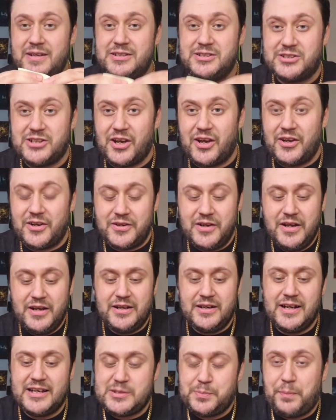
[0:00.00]
So
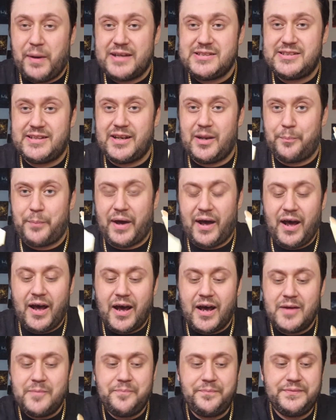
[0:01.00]
let's bust it
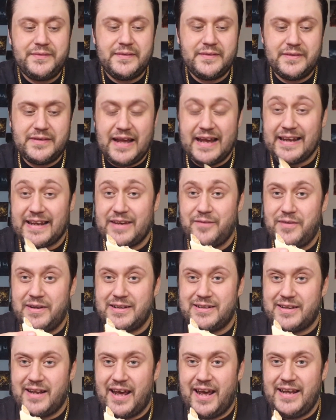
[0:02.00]
apart and give
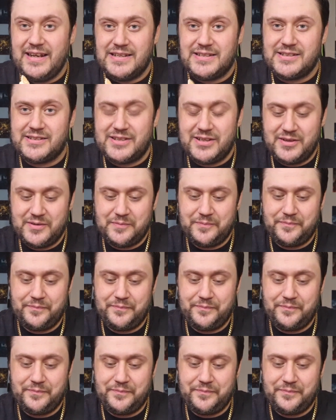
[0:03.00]
it a taste.